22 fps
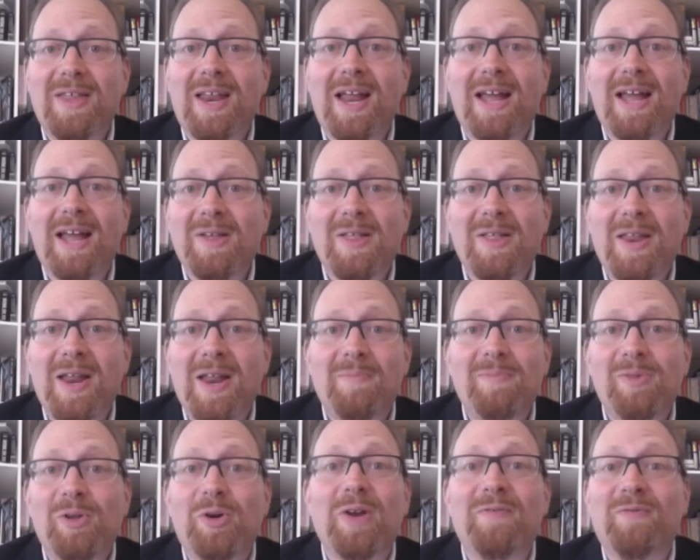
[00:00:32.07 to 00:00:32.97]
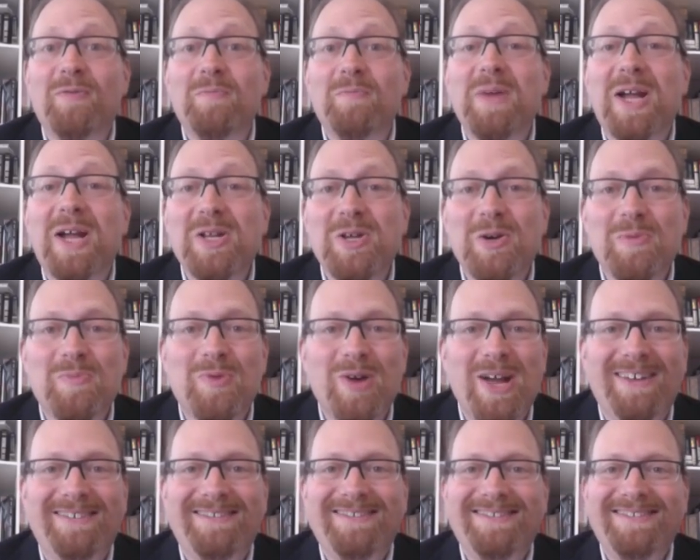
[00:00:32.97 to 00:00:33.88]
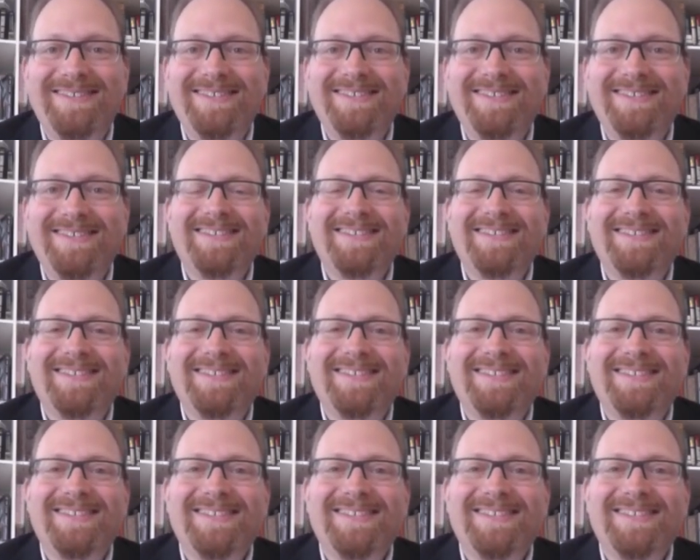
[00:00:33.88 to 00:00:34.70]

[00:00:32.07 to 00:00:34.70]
I that I'm learning from picking your brain. Excellent.